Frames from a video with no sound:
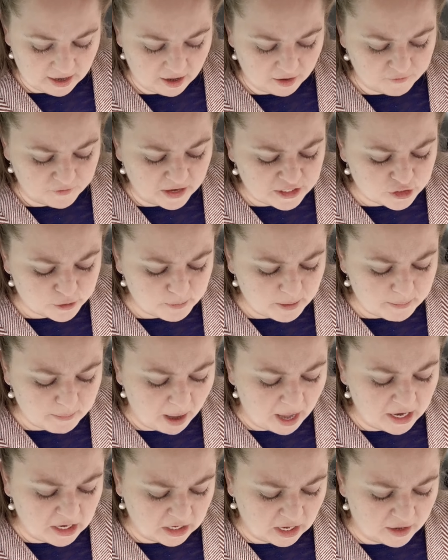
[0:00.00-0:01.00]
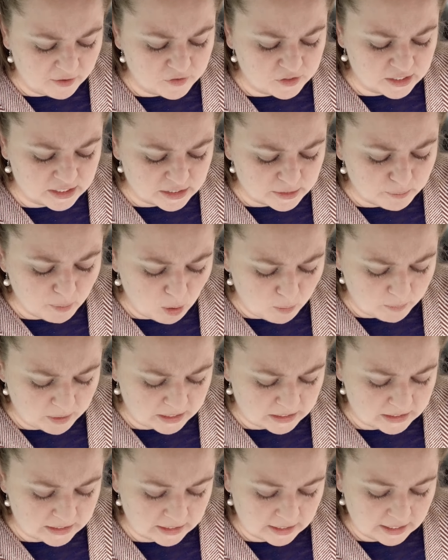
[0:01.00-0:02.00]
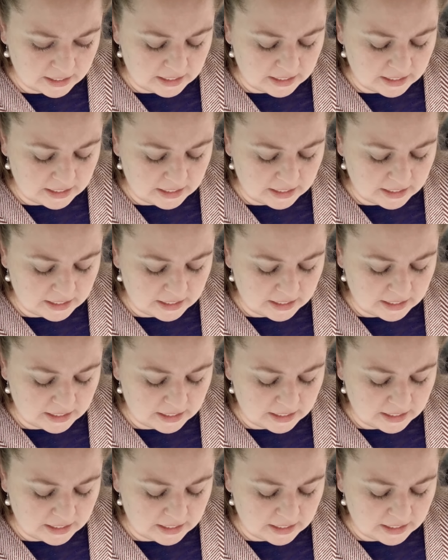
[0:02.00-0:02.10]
"Fetch me my gloves this moment."